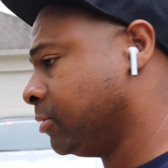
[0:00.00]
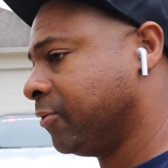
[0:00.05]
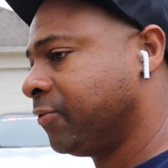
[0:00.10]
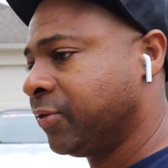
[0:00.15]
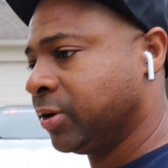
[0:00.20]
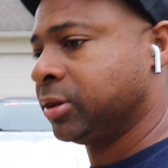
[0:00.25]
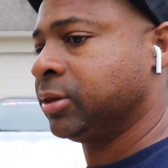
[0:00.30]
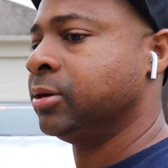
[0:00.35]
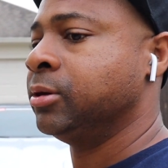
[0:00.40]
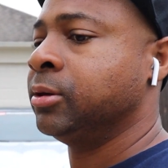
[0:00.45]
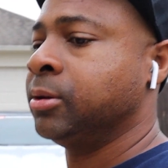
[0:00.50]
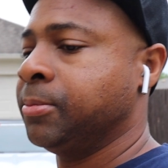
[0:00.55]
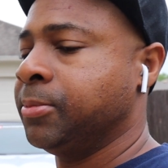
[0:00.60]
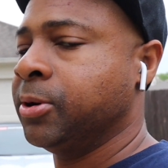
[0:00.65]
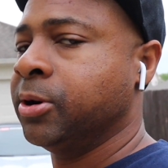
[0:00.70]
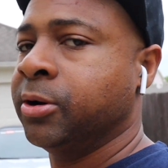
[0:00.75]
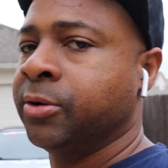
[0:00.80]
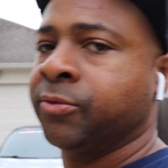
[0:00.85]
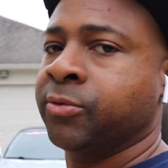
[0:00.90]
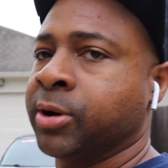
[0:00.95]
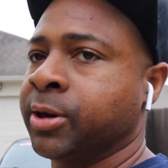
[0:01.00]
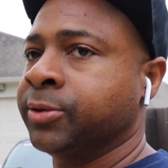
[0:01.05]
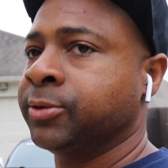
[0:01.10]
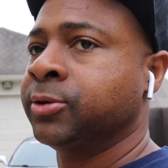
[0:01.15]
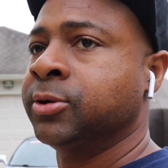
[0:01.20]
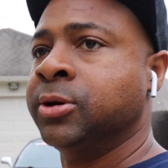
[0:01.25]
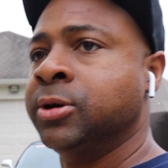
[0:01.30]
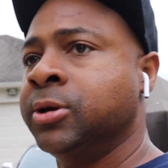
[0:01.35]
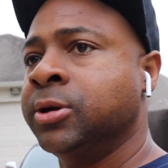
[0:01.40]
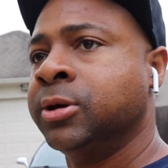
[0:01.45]
50 and above rather.
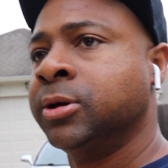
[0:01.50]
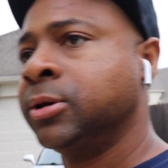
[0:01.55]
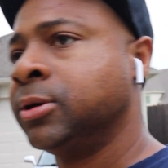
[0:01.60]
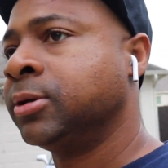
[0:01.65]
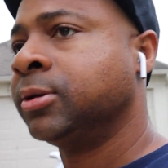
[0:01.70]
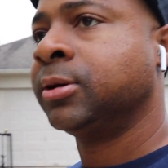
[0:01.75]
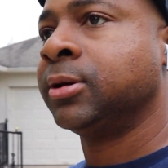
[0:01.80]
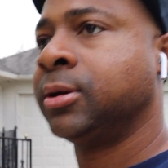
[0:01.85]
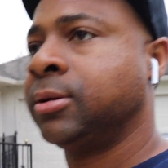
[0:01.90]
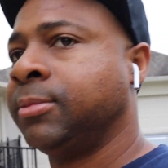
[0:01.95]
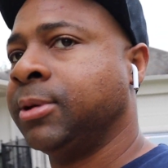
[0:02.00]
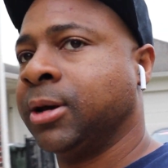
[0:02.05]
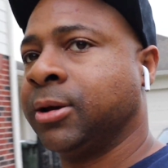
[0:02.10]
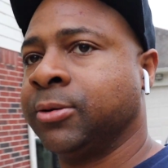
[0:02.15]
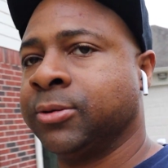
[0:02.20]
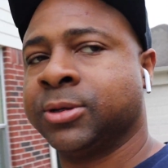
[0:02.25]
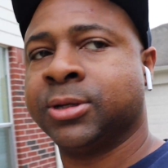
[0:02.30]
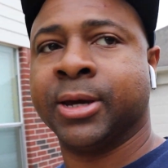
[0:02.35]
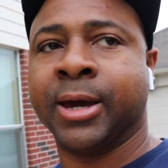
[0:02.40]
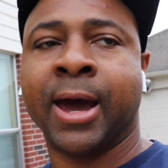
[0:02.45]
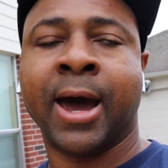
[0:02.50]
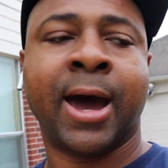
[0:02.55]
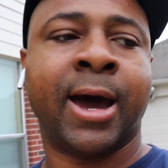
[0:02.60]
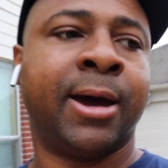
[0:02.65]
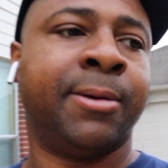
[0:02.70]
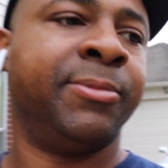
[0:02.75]
I'm not gonna say high,